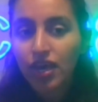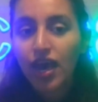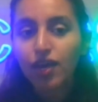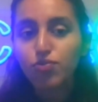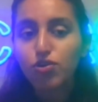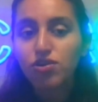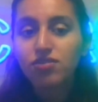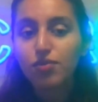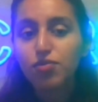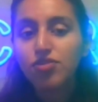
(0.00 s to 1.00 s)
And what are
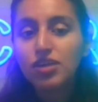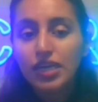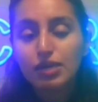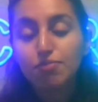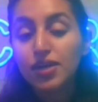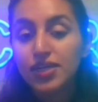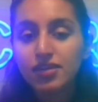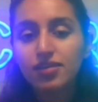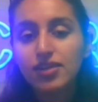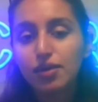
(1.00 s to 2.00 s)
some of the key metrics and